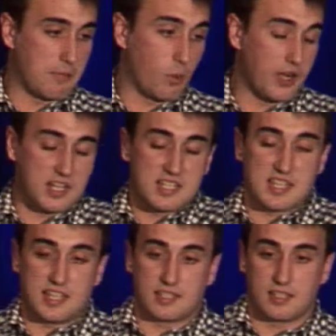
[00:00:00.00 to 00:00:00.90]
when a
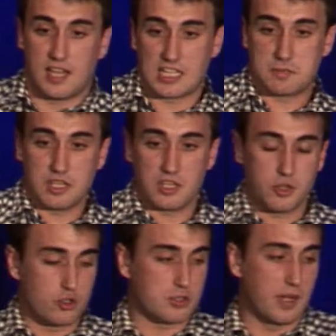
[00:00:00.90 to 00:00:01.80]
set has been
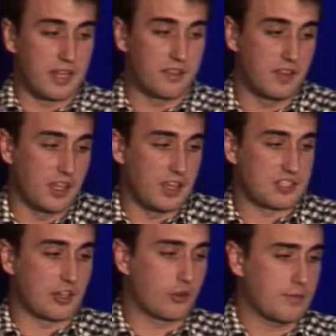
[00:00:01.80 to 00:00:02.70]
used by the
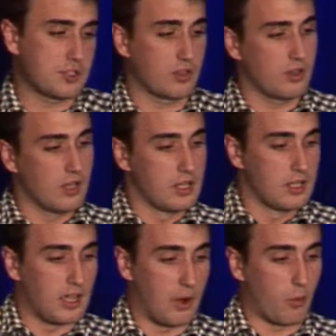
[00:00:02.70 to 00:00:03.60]
AES encryption
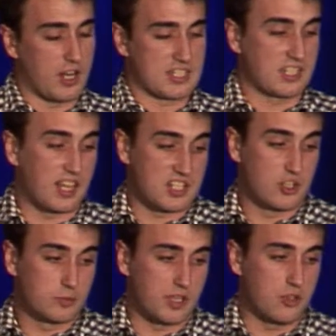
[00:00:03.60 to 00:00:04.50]
and when a set has
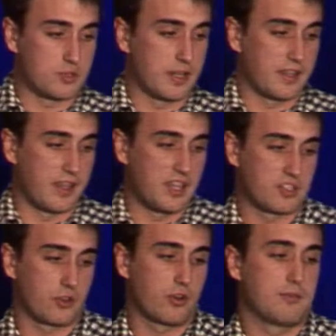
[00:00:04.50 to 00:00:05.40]
not been used by the
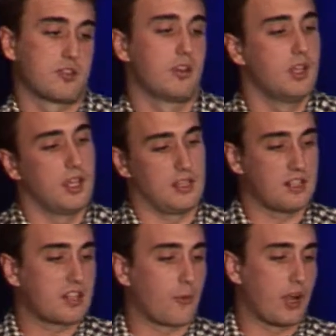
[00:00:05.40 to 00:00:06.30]
AES encryption.
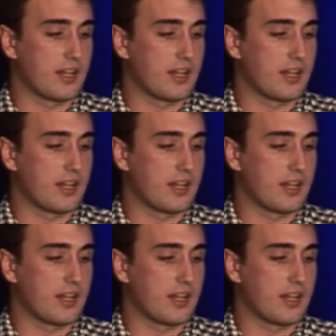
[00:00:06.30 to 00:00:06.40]
Indeed, the